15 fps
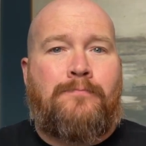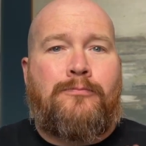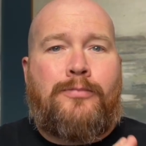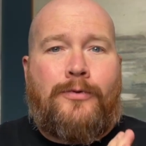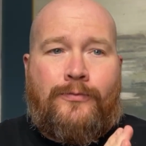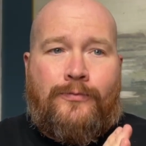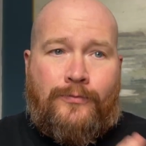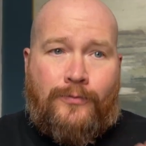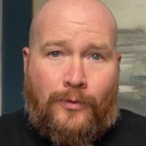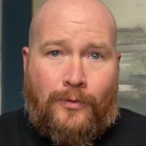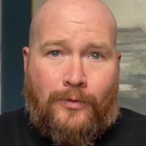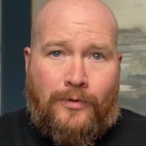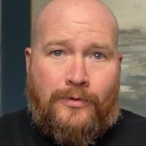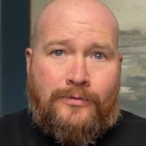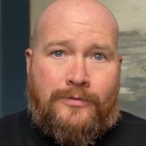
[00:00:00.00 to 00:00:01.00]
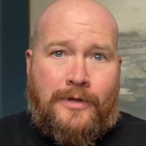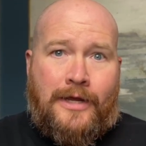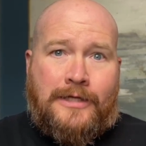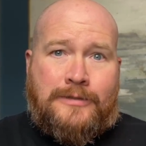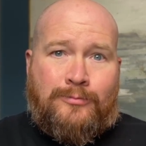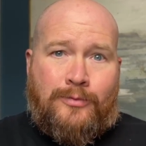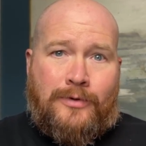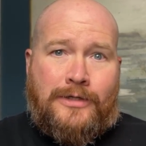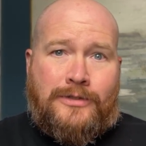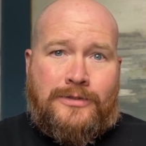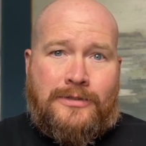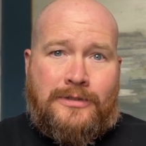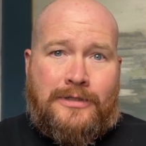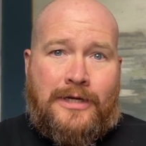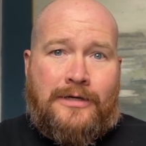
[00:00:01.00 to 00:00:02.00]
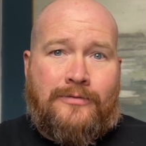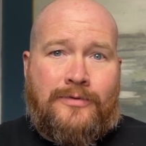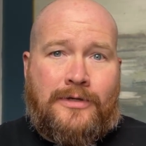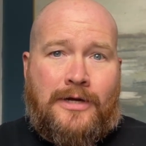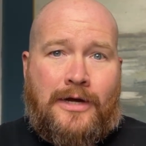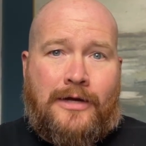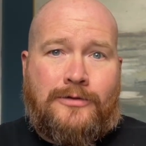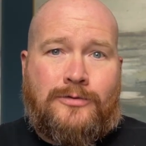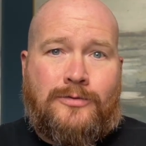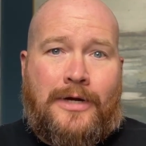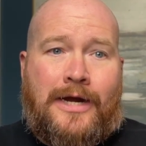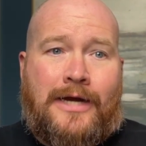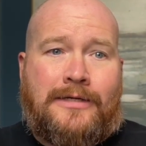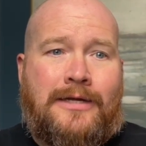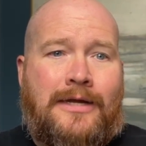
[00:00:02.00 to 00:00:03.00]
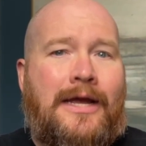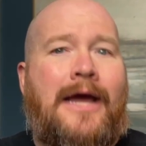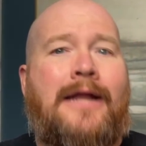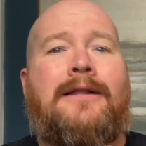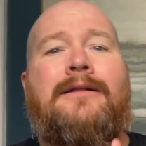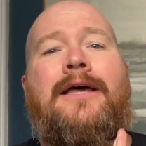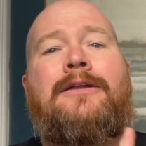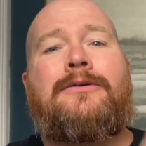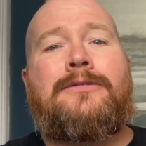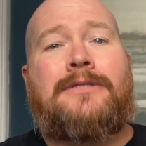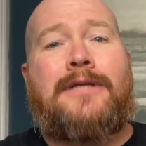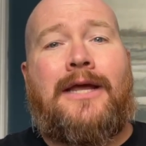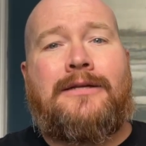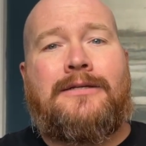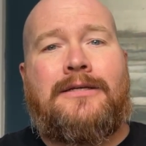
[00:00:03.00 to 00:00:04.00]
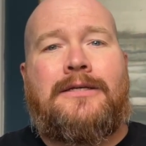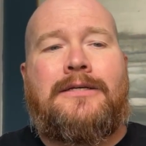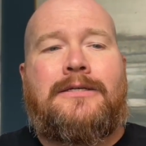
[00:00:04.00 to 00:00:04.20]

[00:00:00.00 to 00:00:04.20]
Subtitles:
before the expiration date of the contract at a later date,